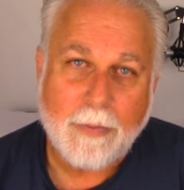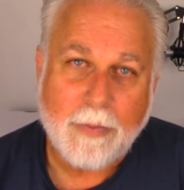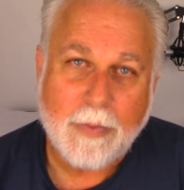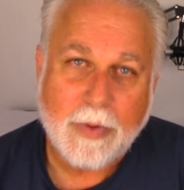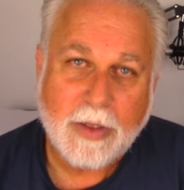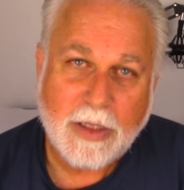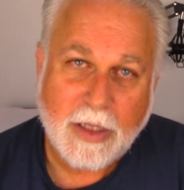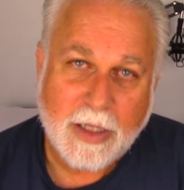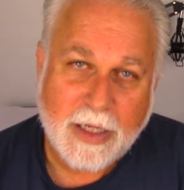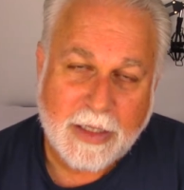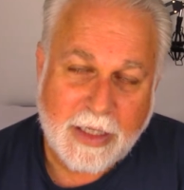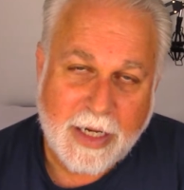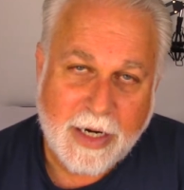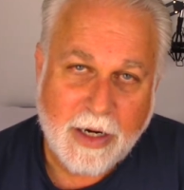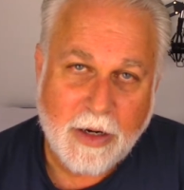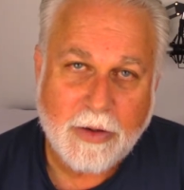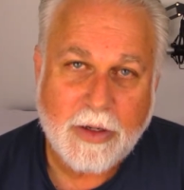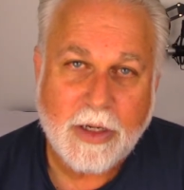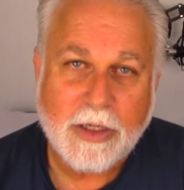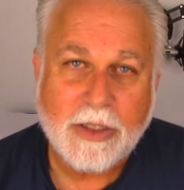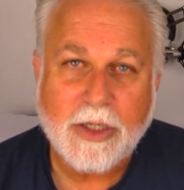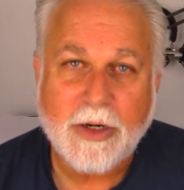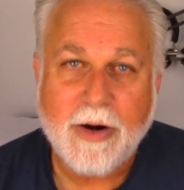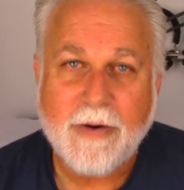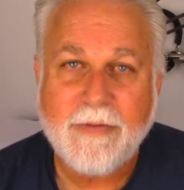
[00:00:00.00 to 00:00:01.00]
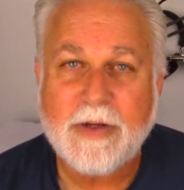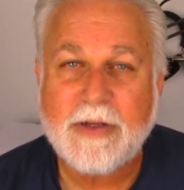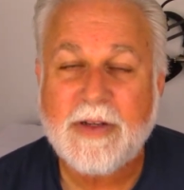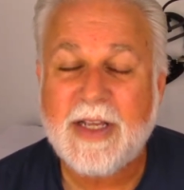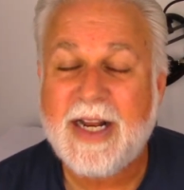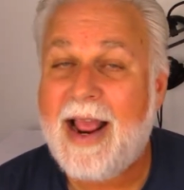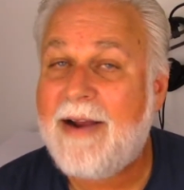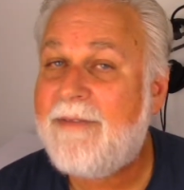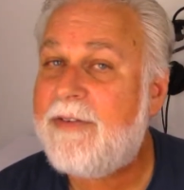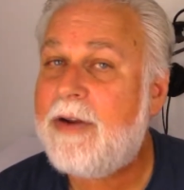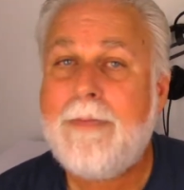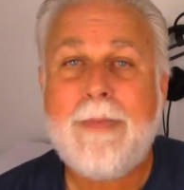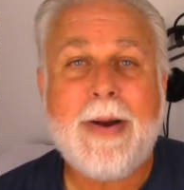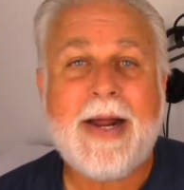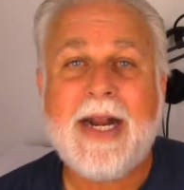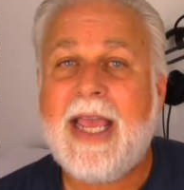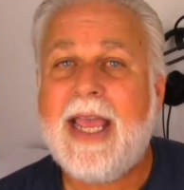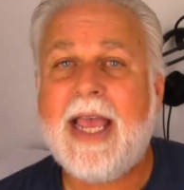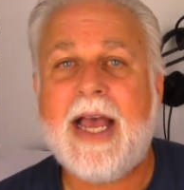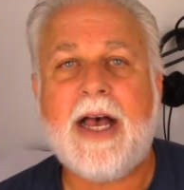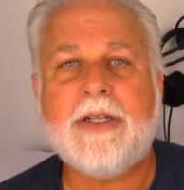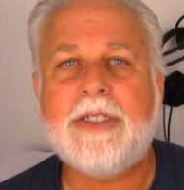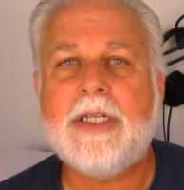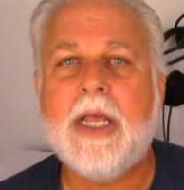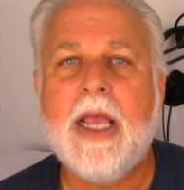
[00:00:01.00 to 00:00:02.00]
Latino conservatives, and everybody
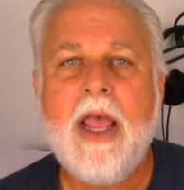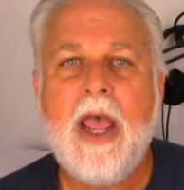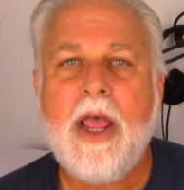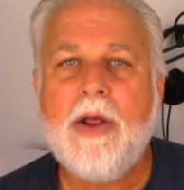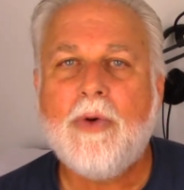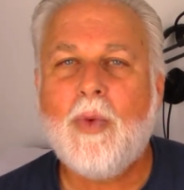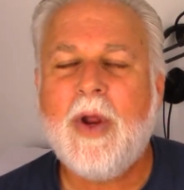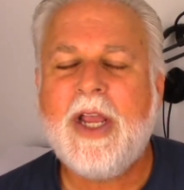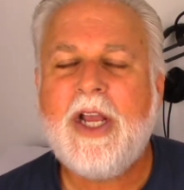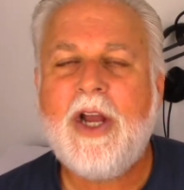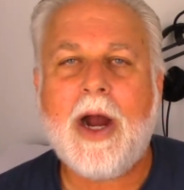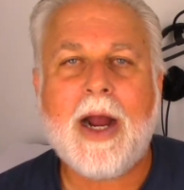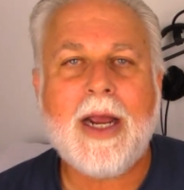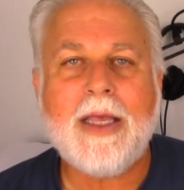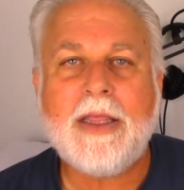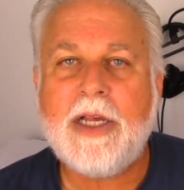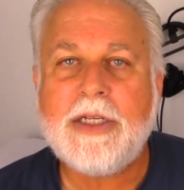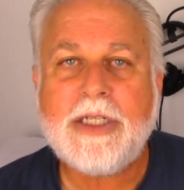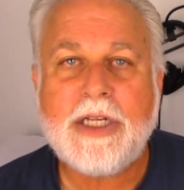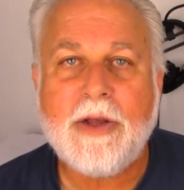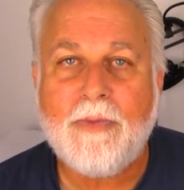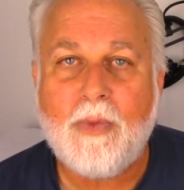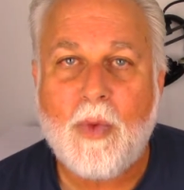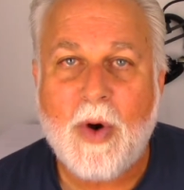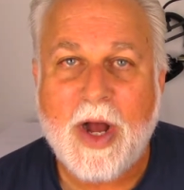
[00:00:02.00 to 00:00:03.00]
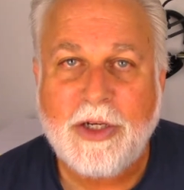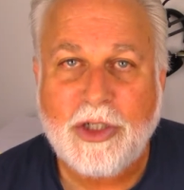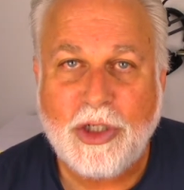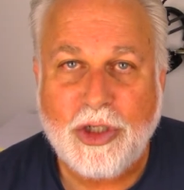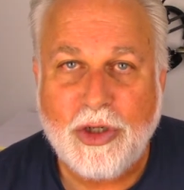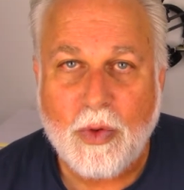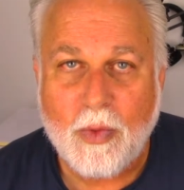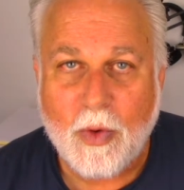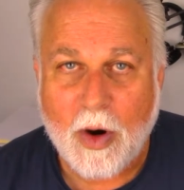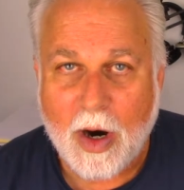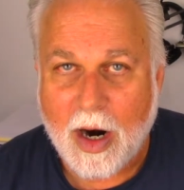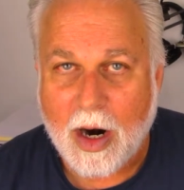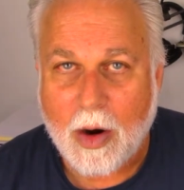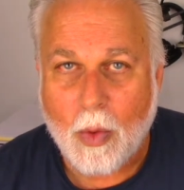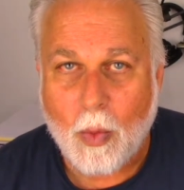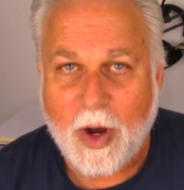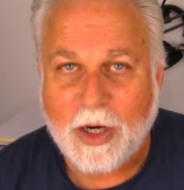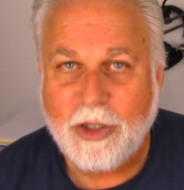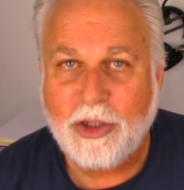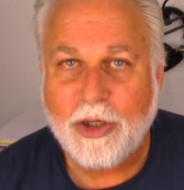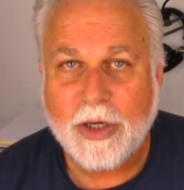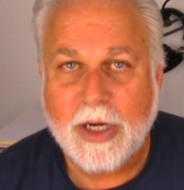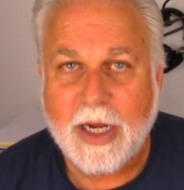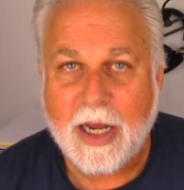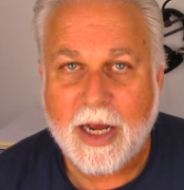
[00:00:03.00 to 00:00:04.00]
else, regardless of what you are,
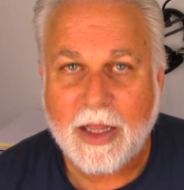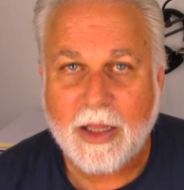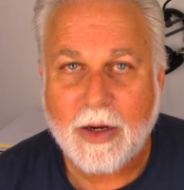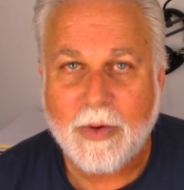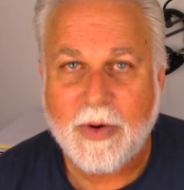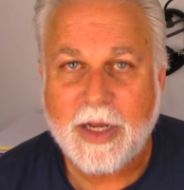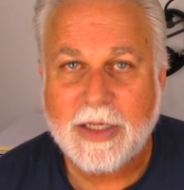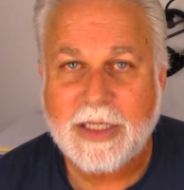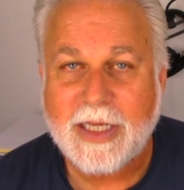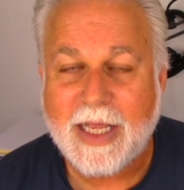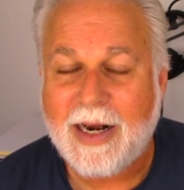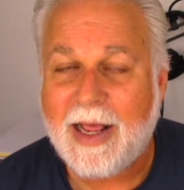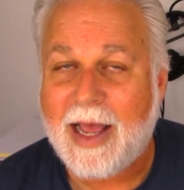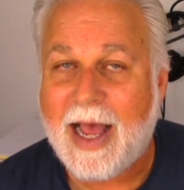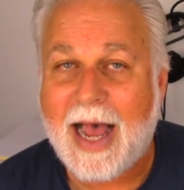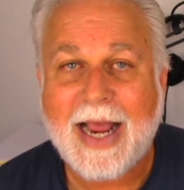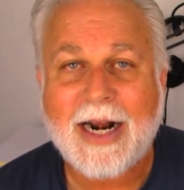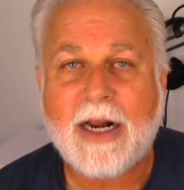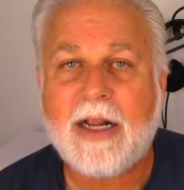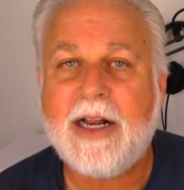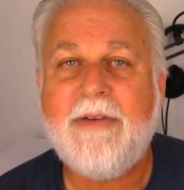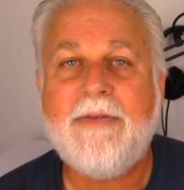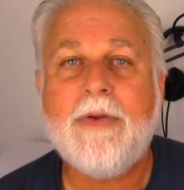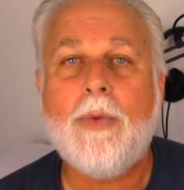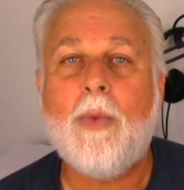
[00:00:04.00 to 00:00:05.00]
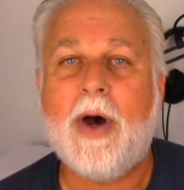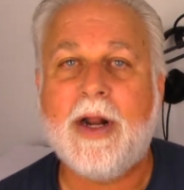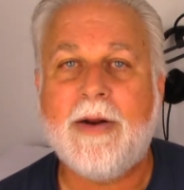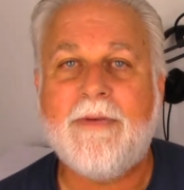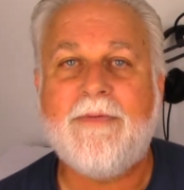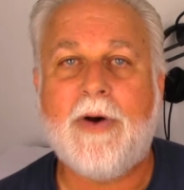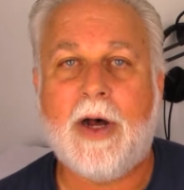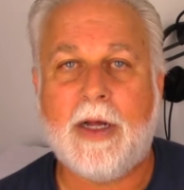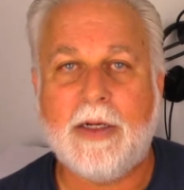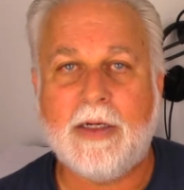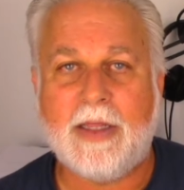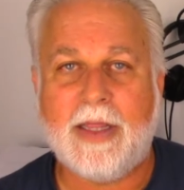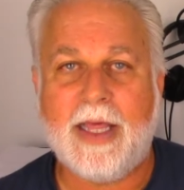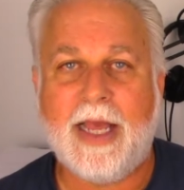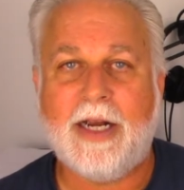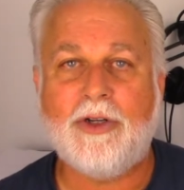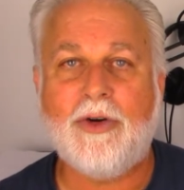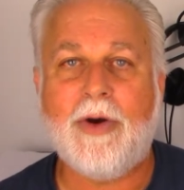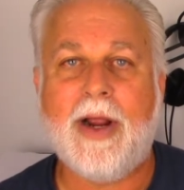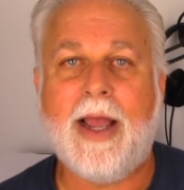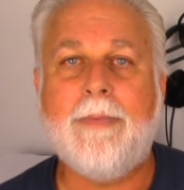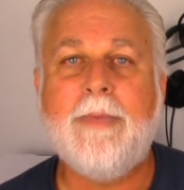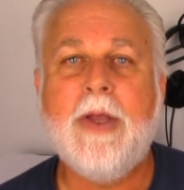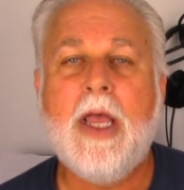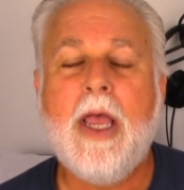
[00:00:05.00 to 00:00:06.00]
what your color is, and I don't even want to fall into that
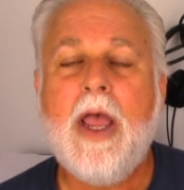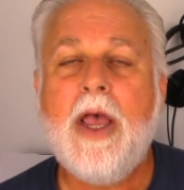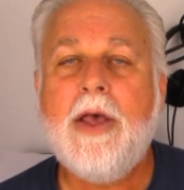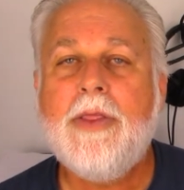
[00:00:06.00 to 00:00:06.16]
trap.